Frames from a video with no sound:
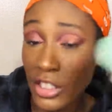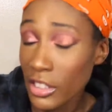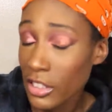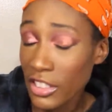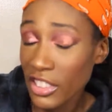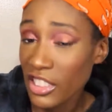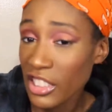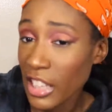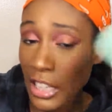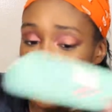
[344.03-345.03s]
just
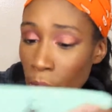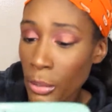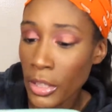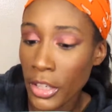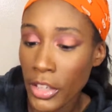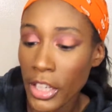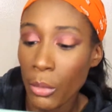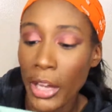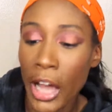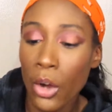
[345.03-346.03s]
decide to put him in there.
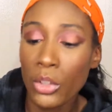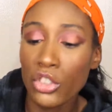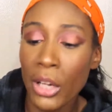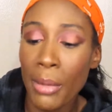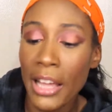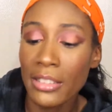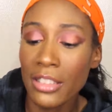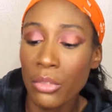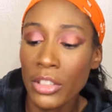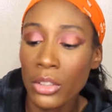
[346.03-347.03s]
Anyway, I only try to buy his
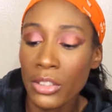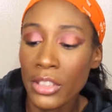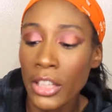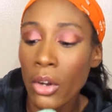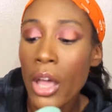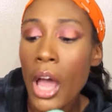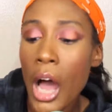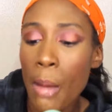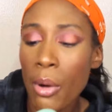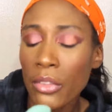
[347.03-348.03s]
stuff when it's on sale.
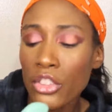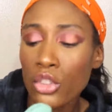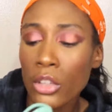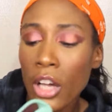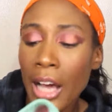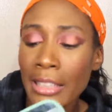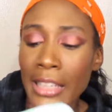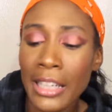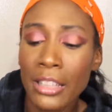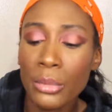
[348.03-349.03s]
I bought this during the
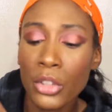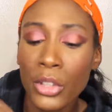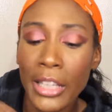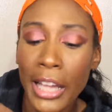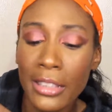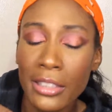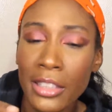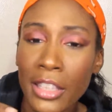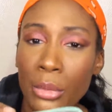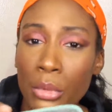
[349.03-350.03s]
holiday because it was early access
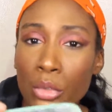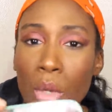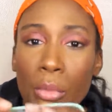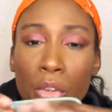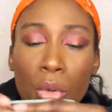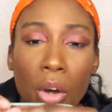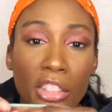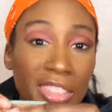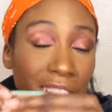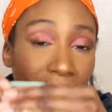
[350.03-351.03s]
to get a review up for you all, just in